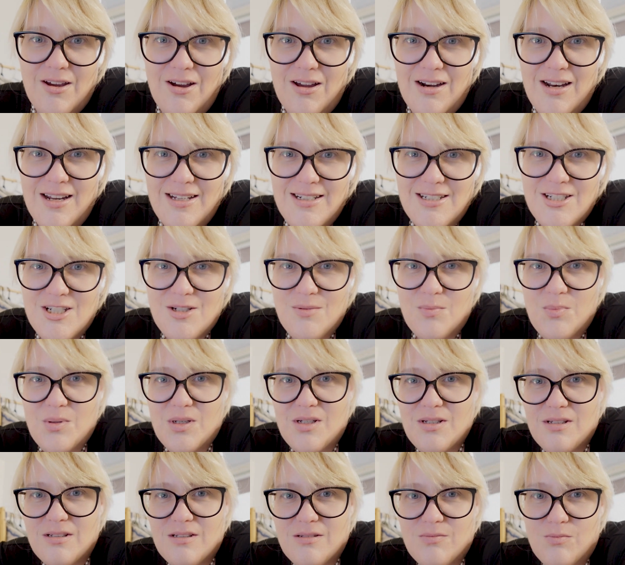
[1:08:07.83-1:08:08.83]
our lecture
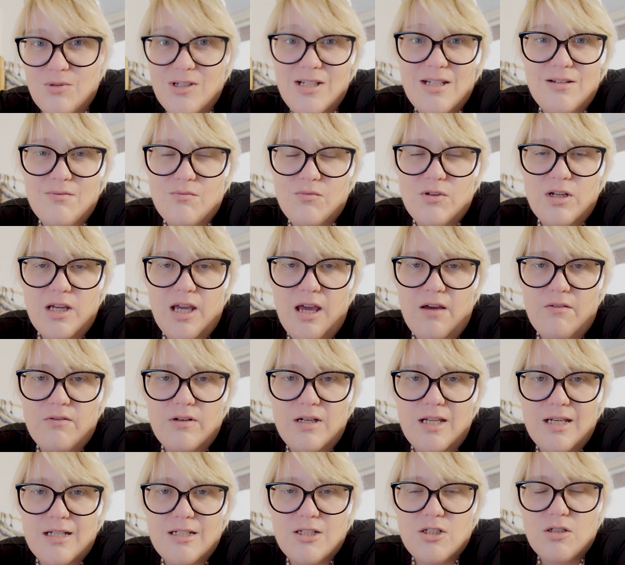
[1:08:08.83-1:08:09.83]
because we didn't really have a
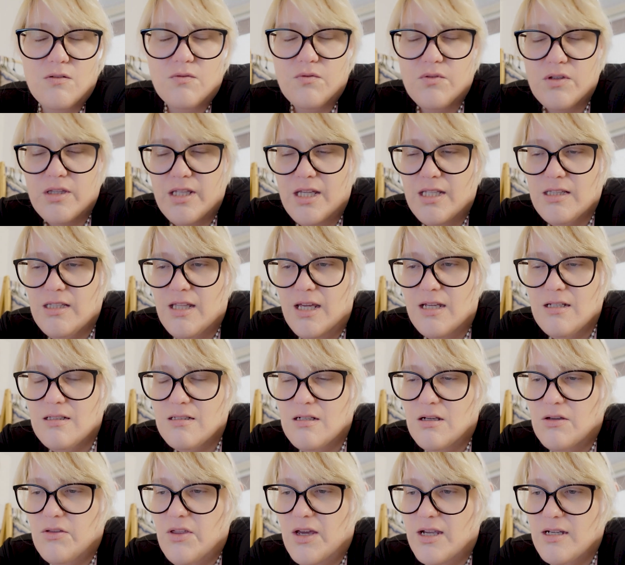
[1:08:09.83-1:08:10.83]
lecture for that day.
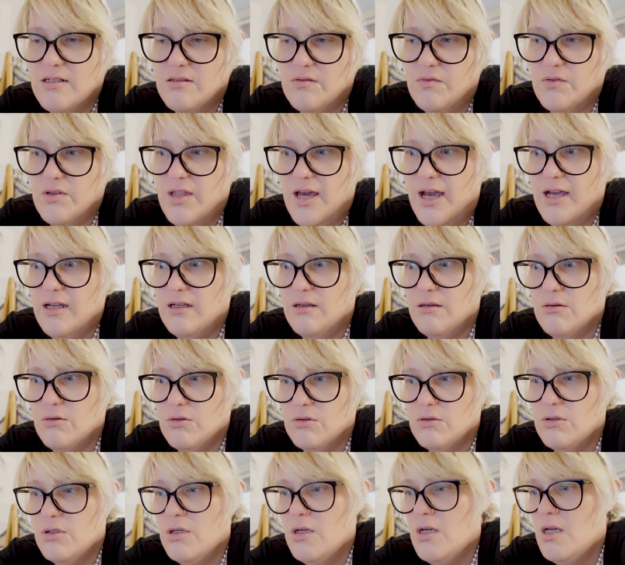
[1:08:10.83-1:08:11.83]
So thanks for that,
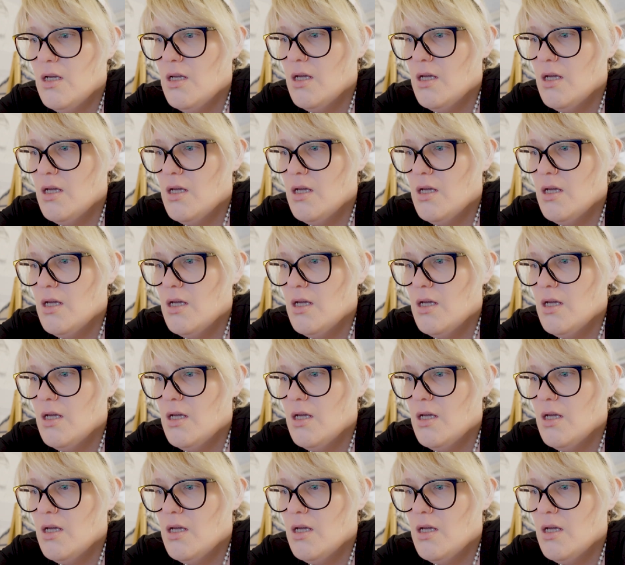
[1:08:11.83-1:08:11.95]
Karen.